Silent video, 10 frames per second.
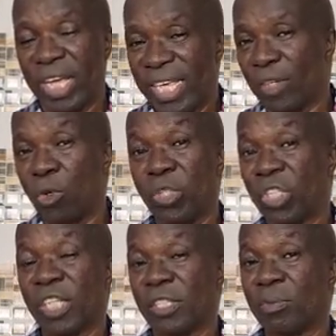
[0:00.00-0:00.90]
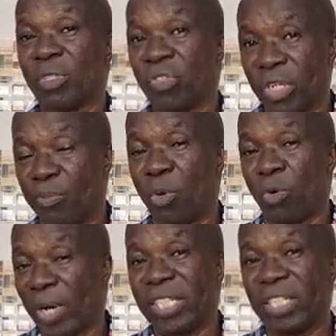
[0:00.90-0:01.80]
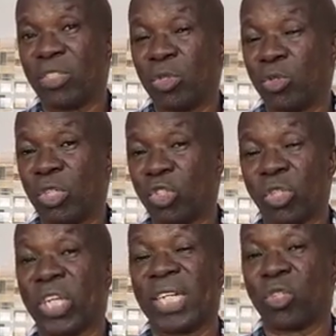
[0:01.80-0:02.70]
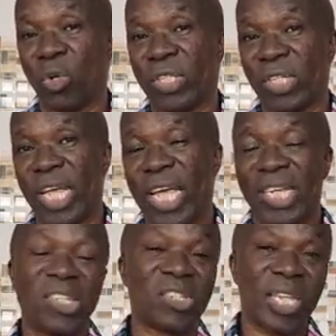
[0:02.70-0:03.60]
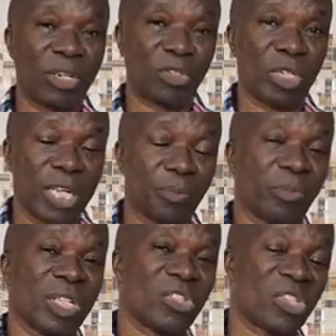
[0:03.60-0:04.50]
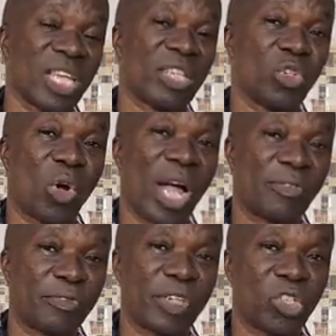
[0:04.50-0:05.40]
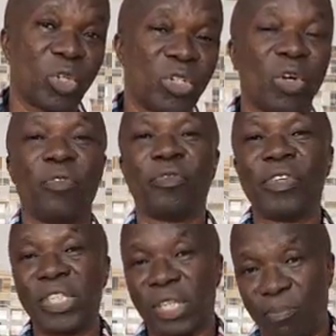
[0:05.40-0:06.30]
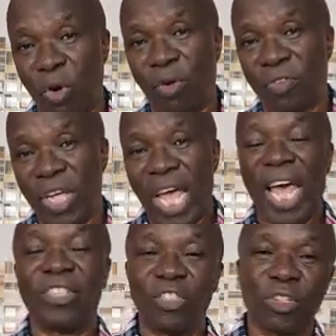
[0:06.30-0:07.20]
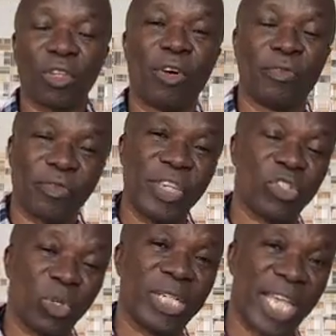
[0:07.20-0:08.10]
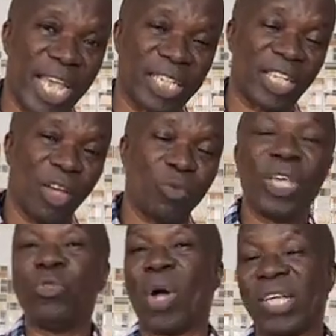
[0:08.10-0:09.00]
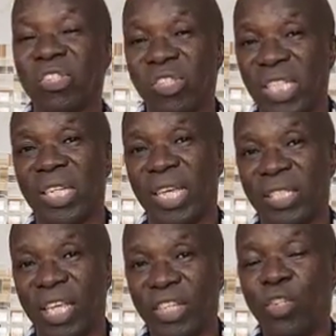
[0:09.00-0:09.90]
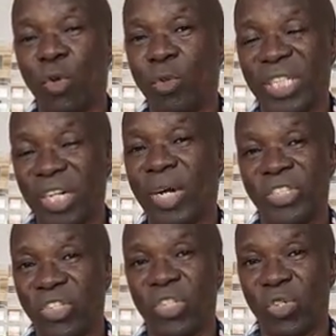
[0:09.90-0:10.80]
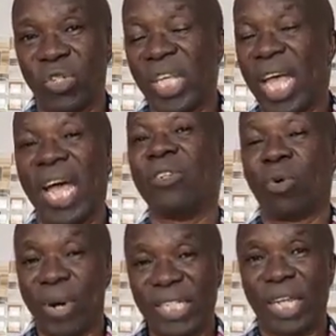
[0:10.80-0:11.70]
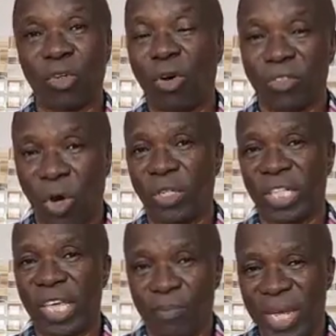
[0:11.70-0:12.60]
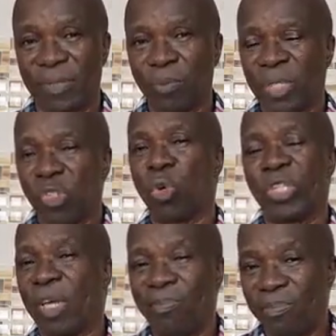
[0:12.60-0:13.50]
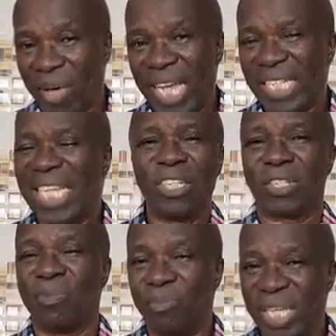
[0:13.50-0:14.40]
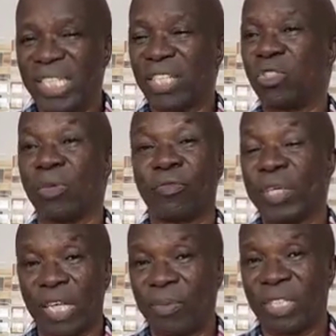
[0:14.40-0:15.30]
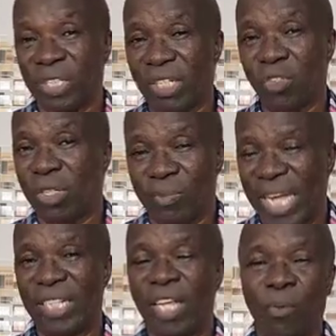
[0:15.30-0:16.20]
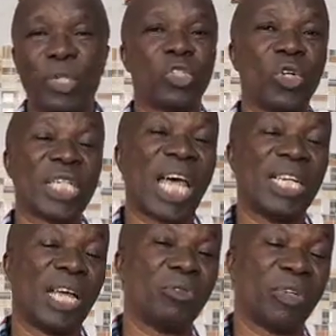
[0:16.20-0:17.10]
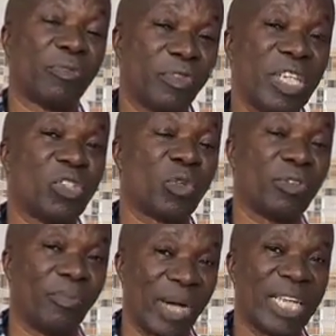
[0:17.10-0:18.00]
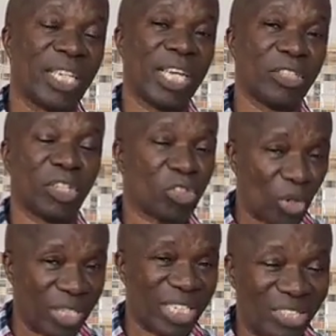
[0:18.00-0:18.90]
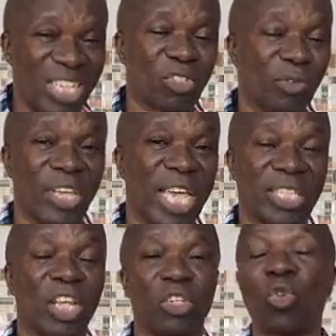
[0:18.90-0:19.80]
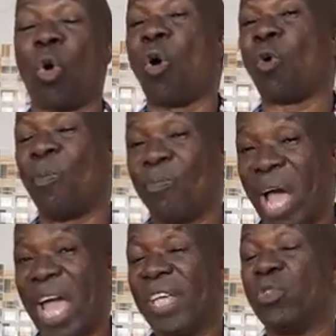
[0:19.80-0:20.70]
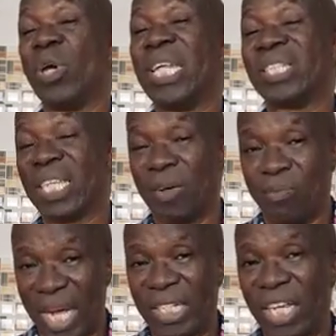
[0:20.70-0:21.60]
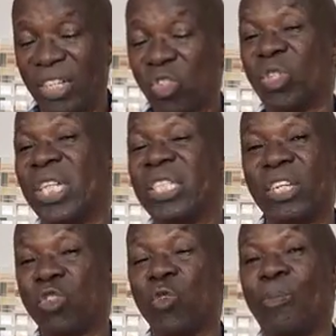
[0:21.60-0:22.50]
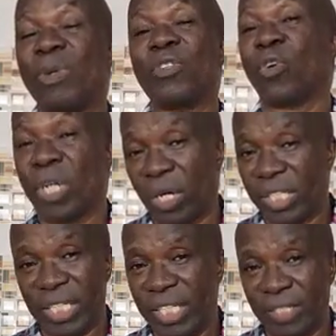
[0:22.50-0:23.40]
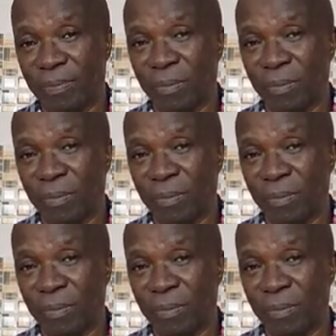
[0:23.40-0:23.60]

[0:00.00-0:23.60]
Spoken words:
In Colossians chapter 3, Paul, writing to the church at Colossae, he said unto them, set your affection on things above and not on things on the earth, where you are seated, you know, with Christ Jesus at the right hand of God. Amen. So your mind, it doesn't mean that you don't think about the things of the mind, but you don't allow the things of the earth to occupy your entire mind so that there is no place for God in it.